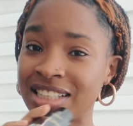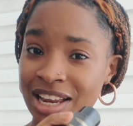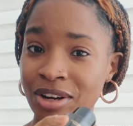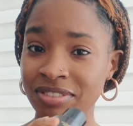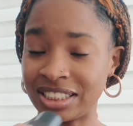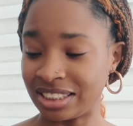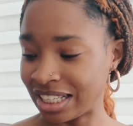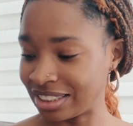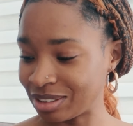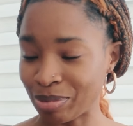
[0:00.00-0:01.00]
I love the
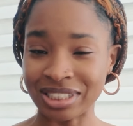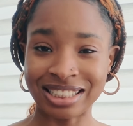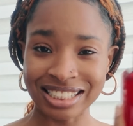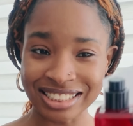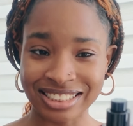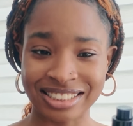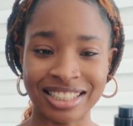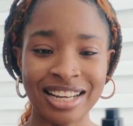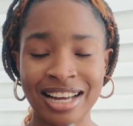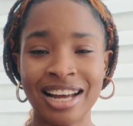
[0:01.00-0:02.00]
scent, but
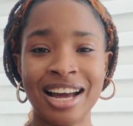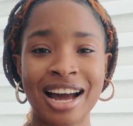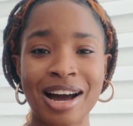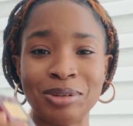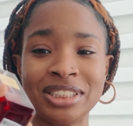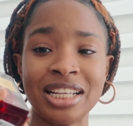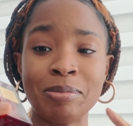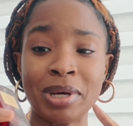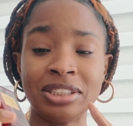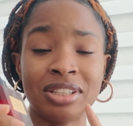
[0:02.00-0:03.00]
this, I would
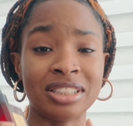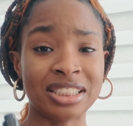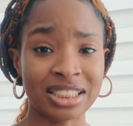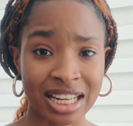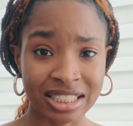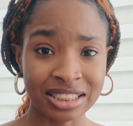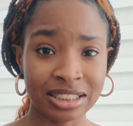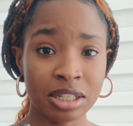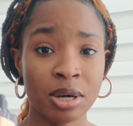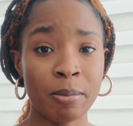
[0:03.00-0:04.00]
say based on the
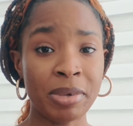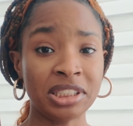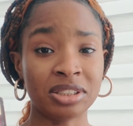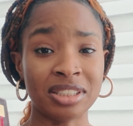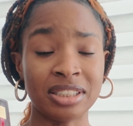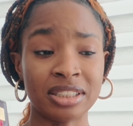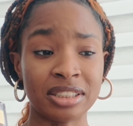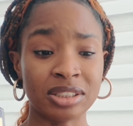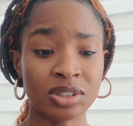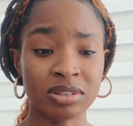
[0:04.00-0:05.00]
scent, based on
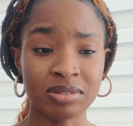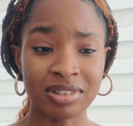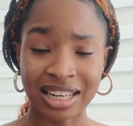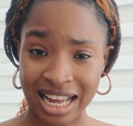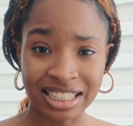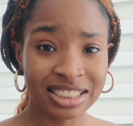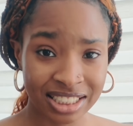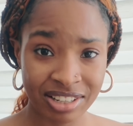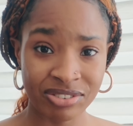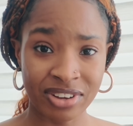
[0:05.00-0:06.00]
the
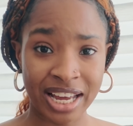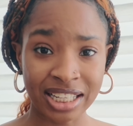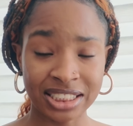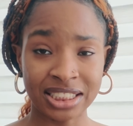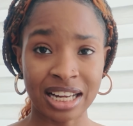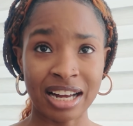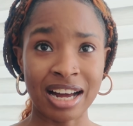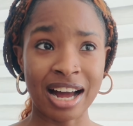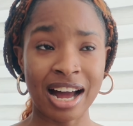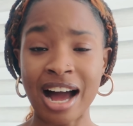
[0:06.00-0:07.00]
lasting effects,
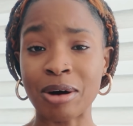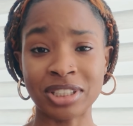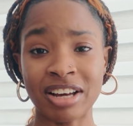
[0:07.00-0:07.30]
I